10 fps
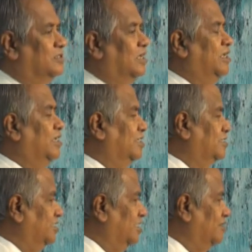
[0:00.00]
Shanina
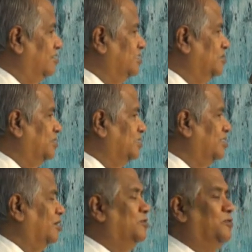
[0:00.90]
Chikaravad
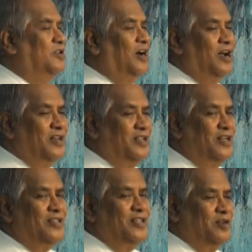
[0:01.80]
Jabatika. How could God
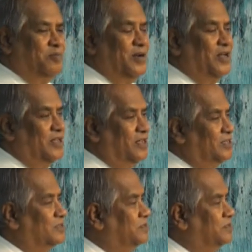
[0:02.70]
hear that prayer?